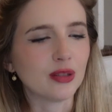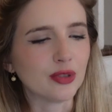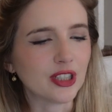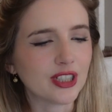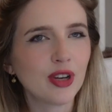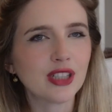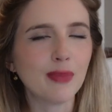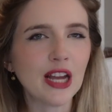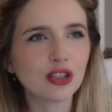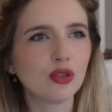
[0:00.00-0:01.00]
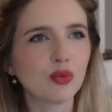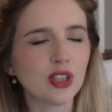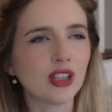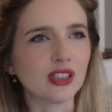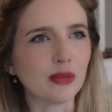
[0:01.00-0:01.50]
book, but it's magical
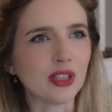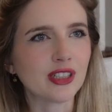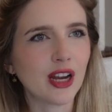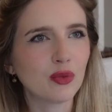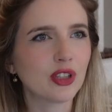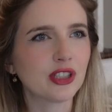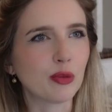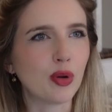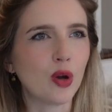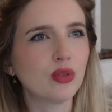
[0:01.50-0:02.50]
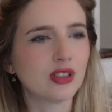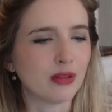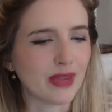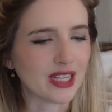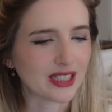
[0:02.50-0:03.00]
realism. It's not really supposed to
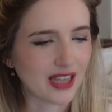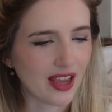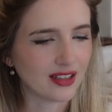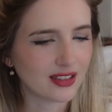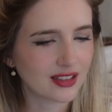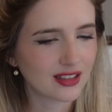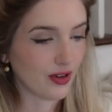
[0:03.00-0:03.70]
make sense.